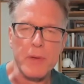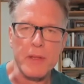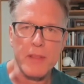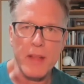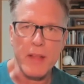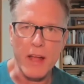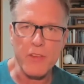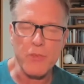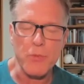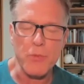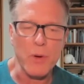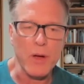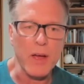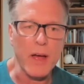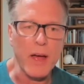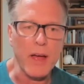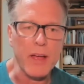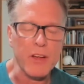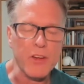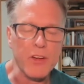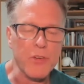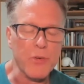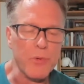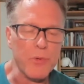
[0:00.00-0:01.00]
And that's why
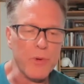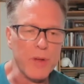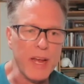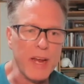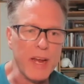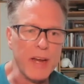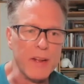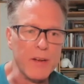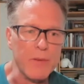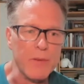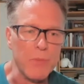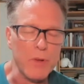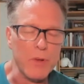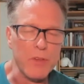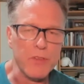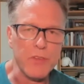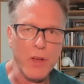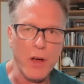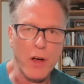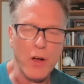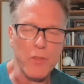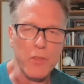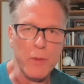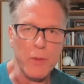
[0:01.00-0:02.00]
I created what's
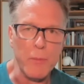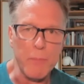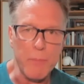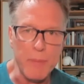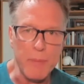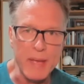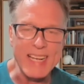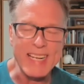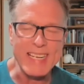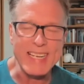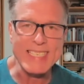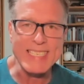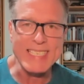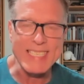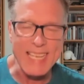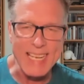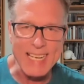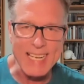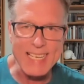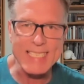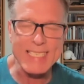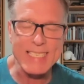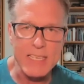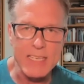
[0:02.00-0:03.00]
called the Big
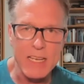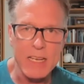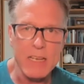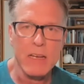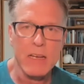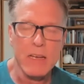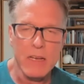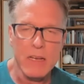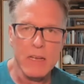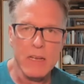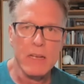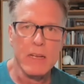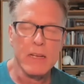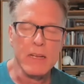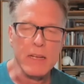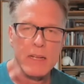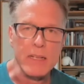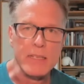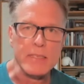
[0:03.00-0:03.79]
Six. That's